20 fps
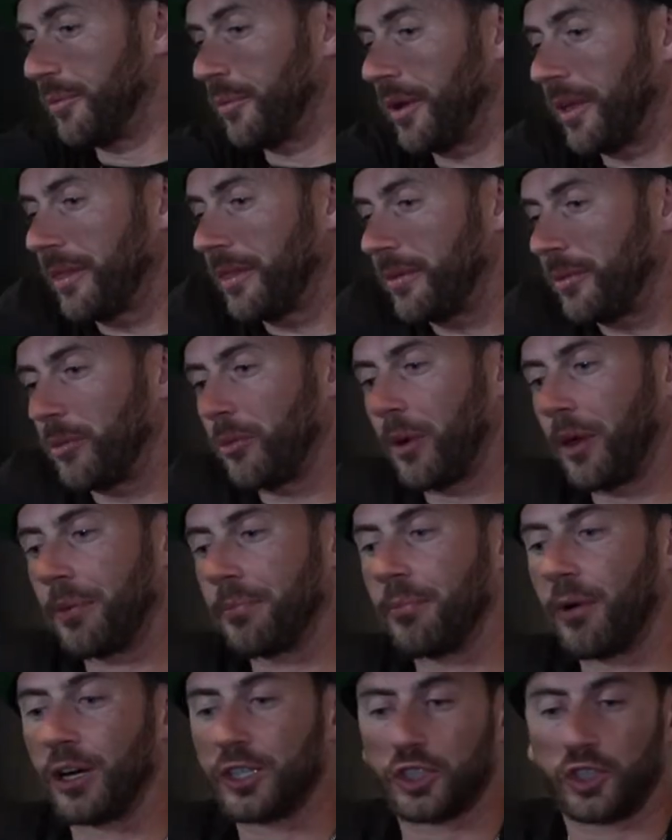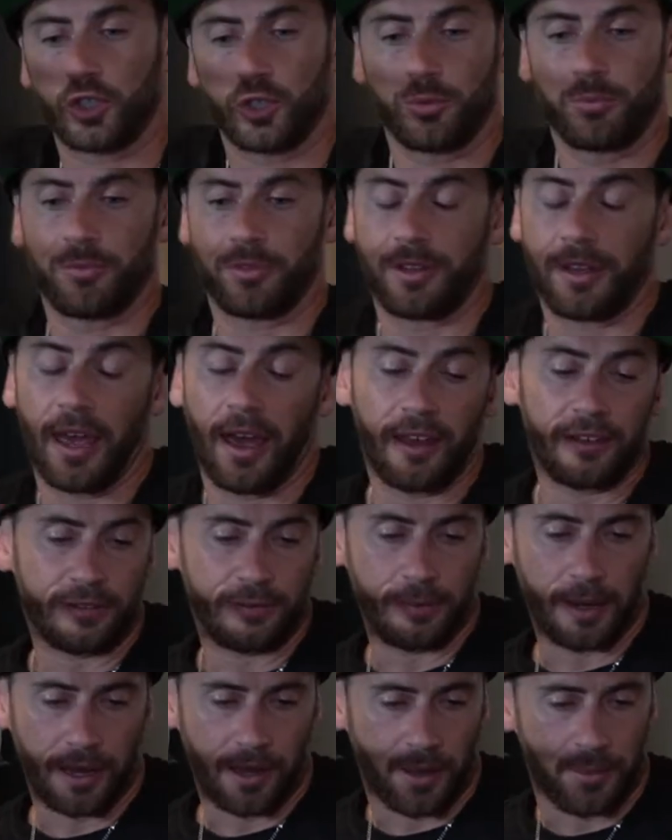with mushrooms, yes,
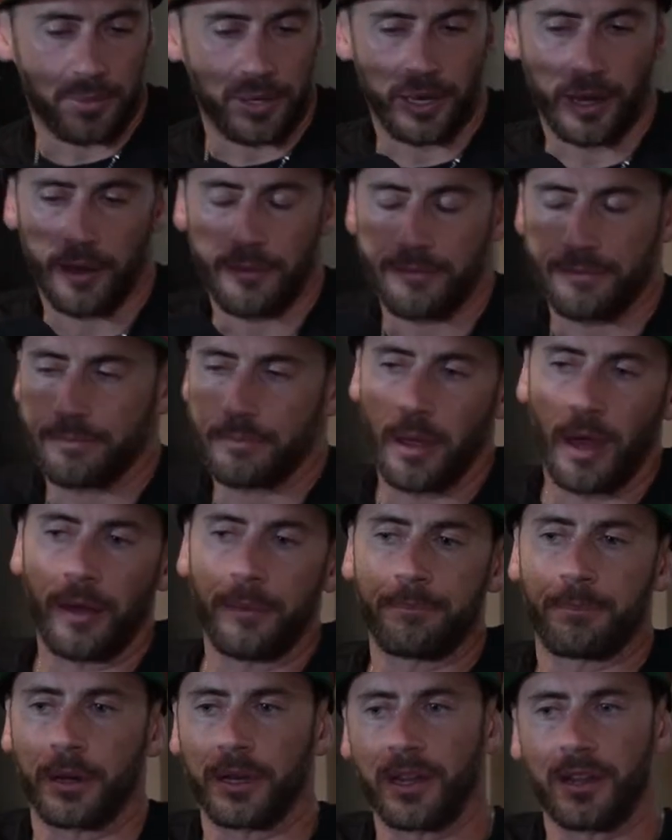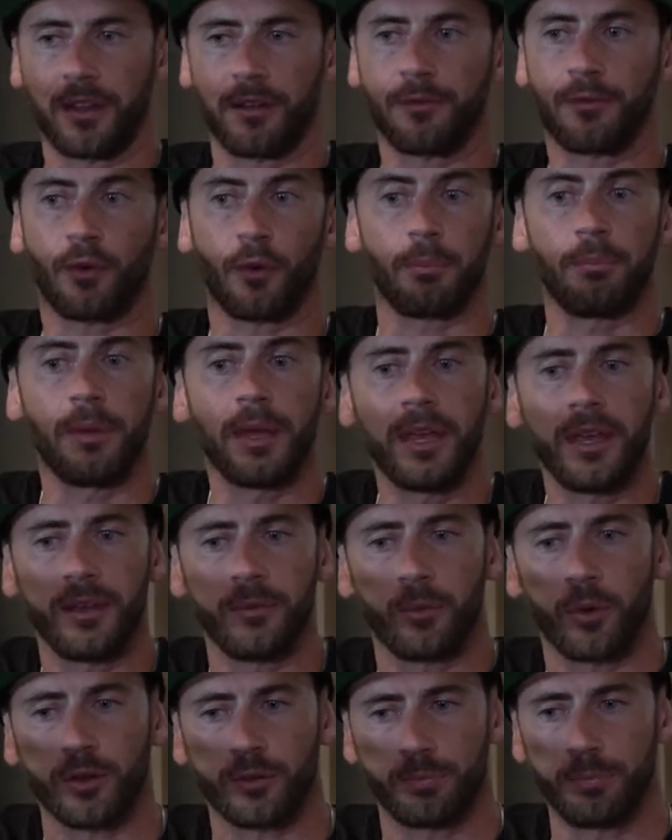man. I mean, for me,
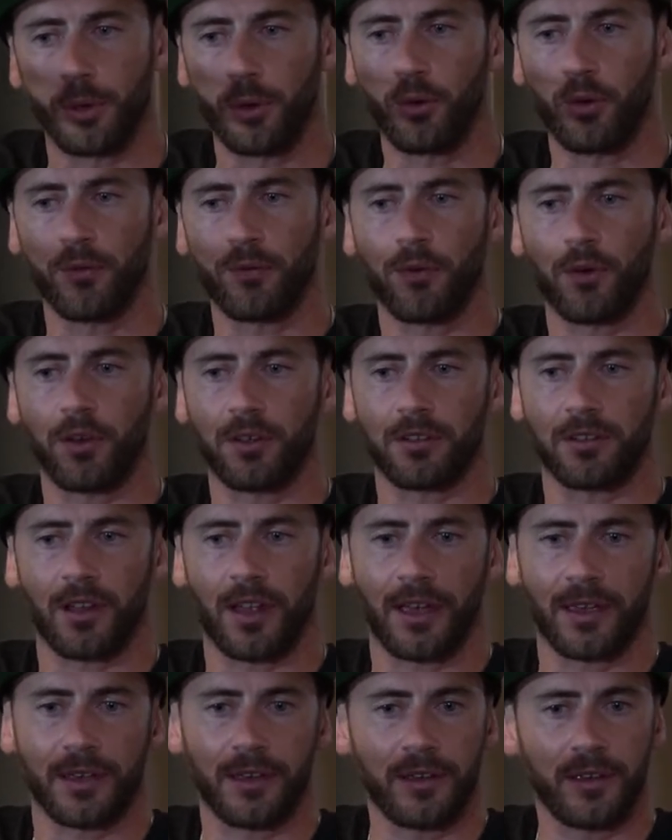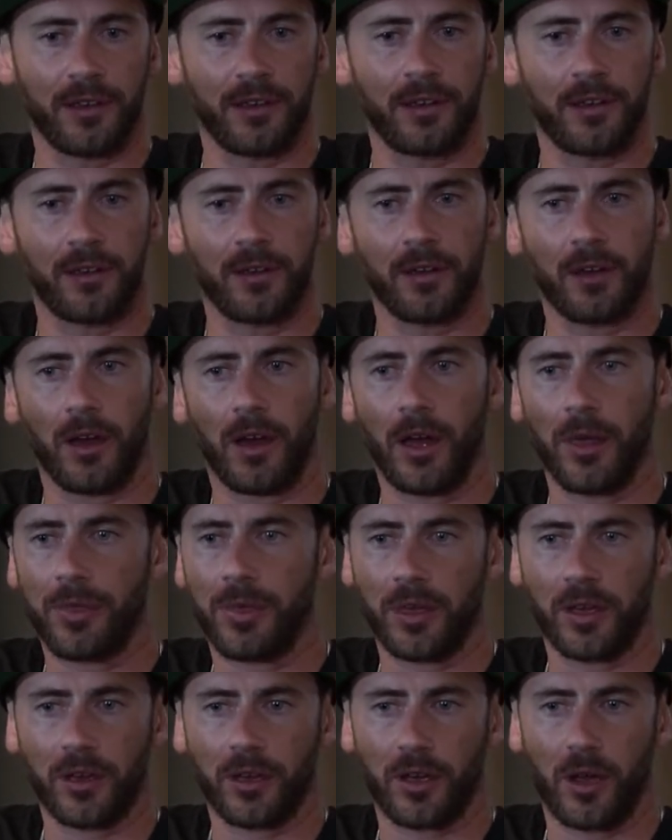what's beautiful is like, I
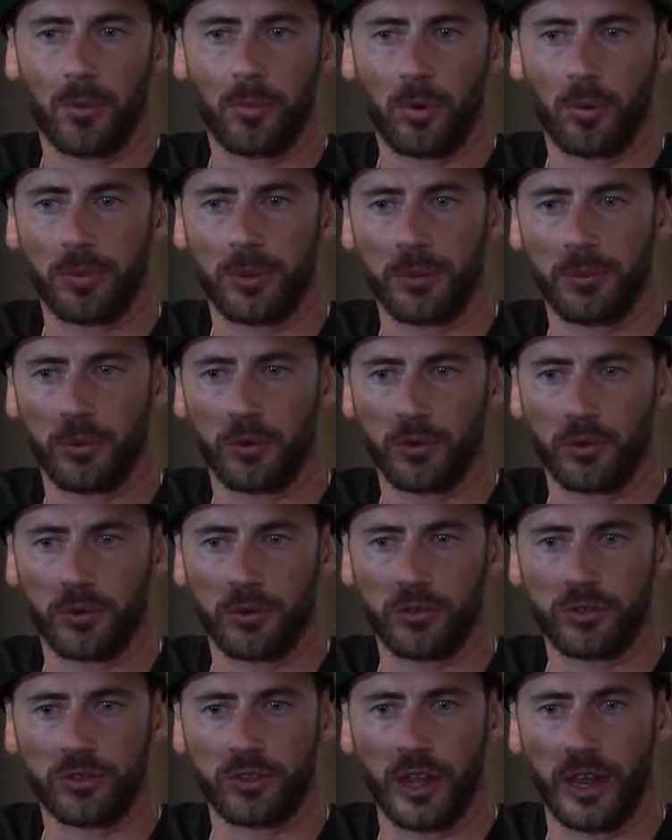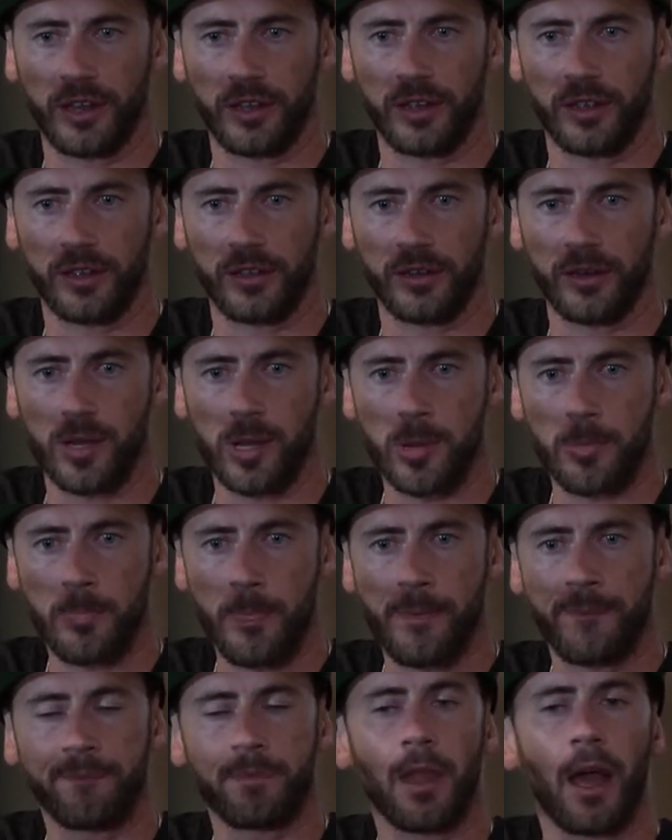think a couple of people said it.
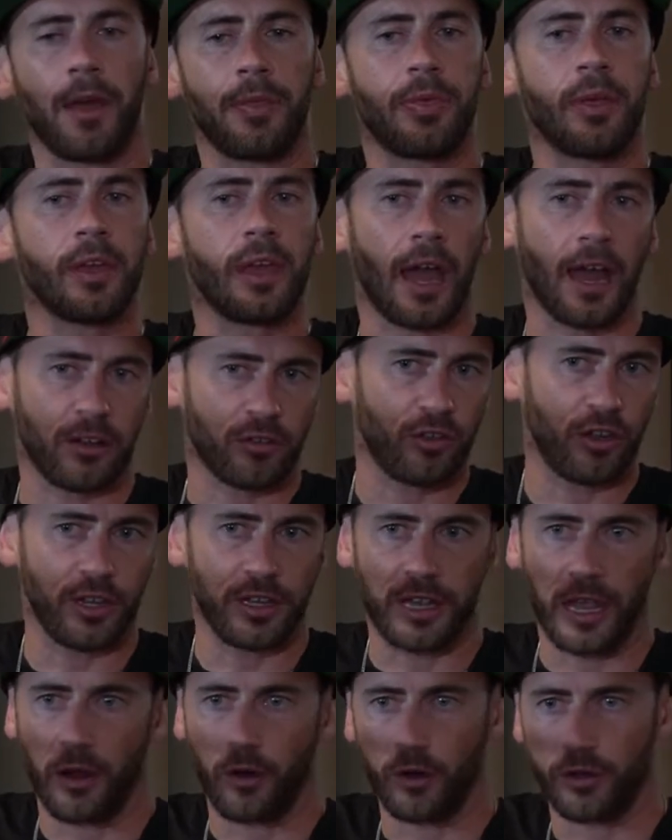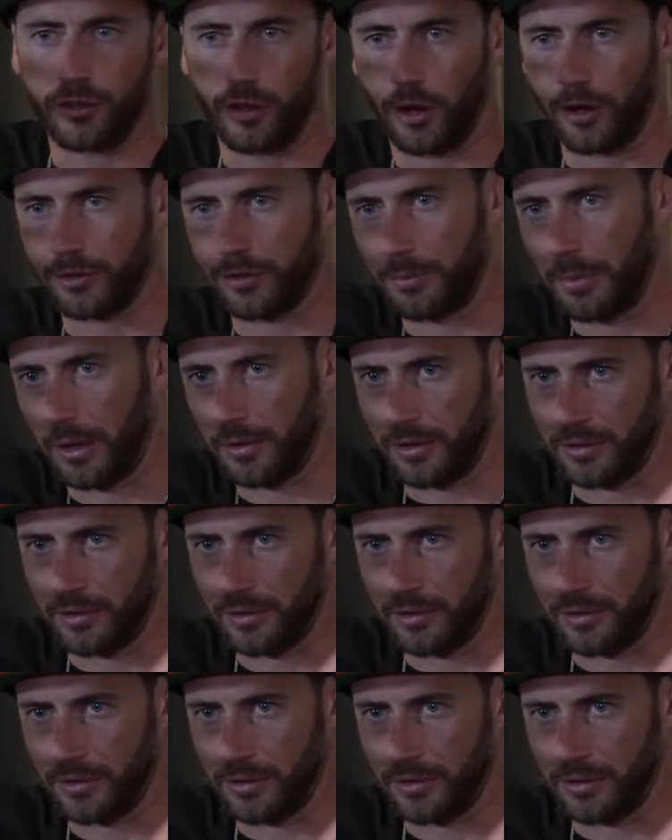I think actually Gary V talks about